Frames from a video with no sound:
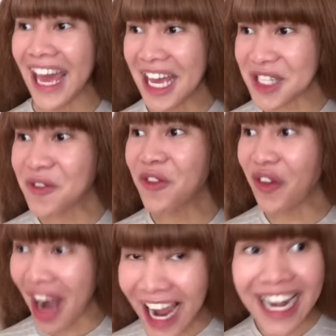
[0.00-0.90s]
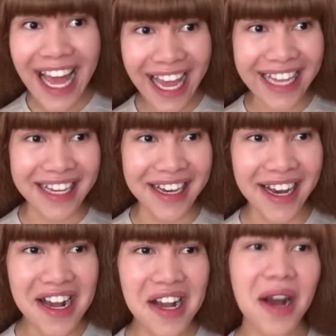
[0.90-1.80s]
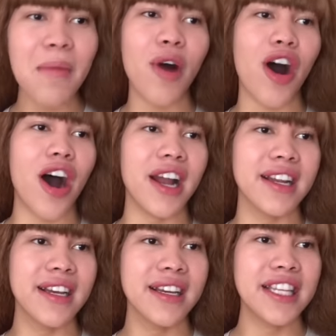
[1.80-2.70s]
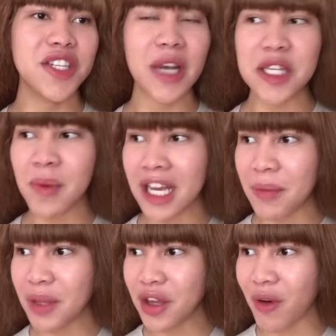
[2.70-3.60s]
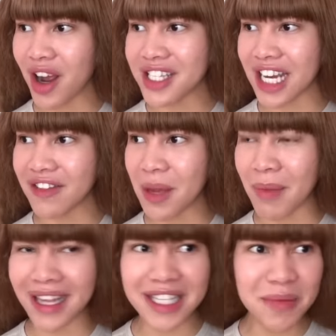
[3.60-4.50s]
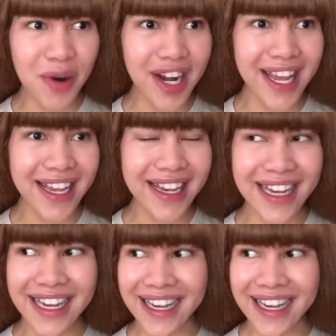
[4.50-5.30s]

It's Friday. Come on. Did you guys wake up on the wrong side of the bed this morning?